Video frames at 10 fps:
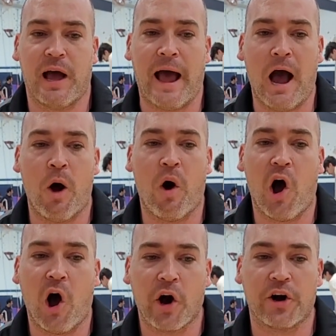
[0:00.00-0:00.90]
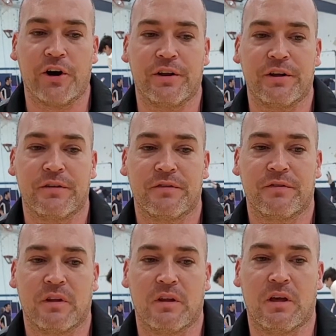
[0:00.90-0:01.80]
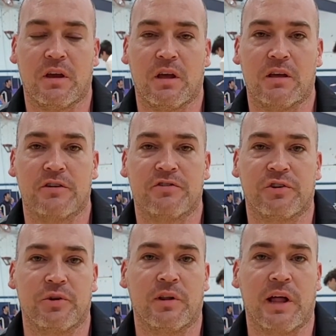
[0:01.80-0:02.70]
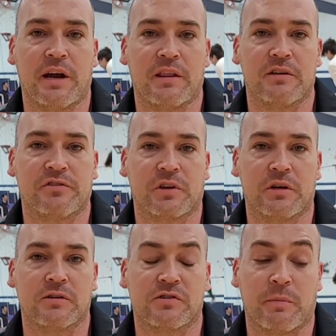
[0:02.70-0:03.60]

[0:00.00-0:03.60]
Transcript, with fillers: how hard it is to do a lot of these skills.